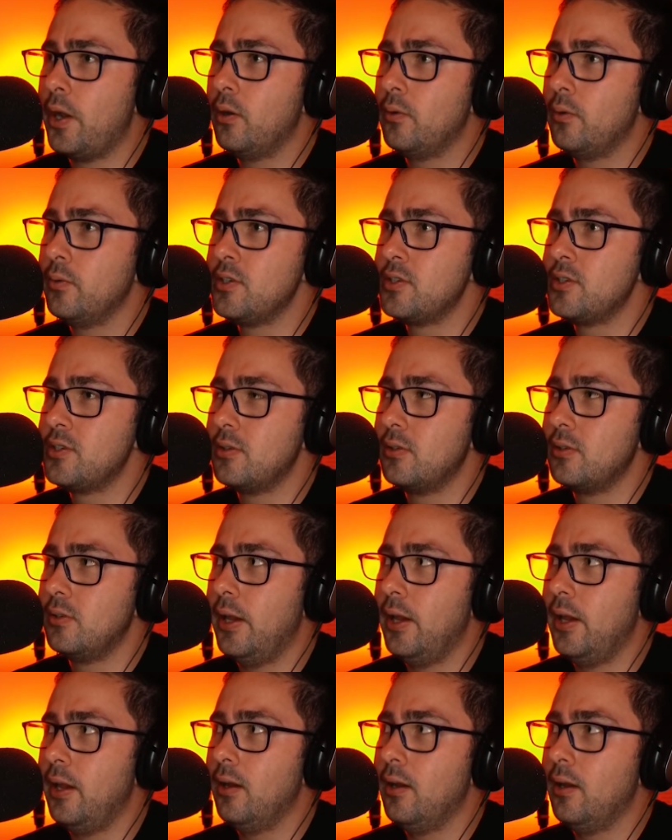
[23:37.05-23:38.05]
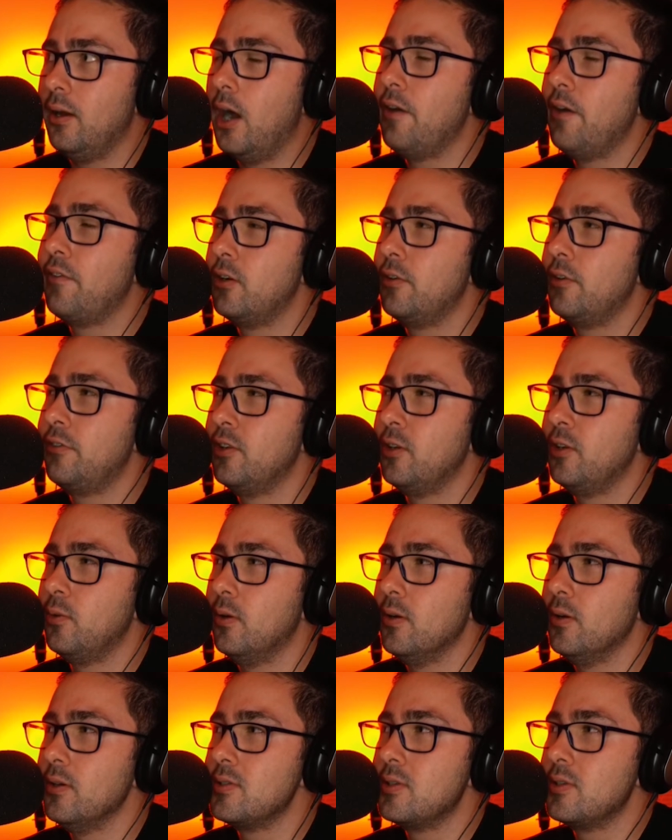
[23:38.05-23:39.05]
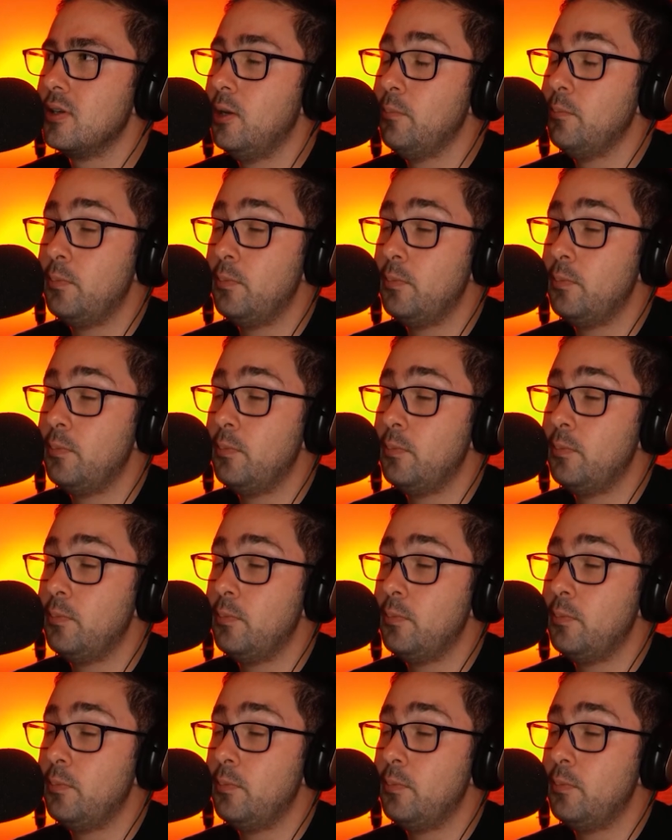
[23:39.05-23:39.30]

I was. Yeah, I've got a feeling it was.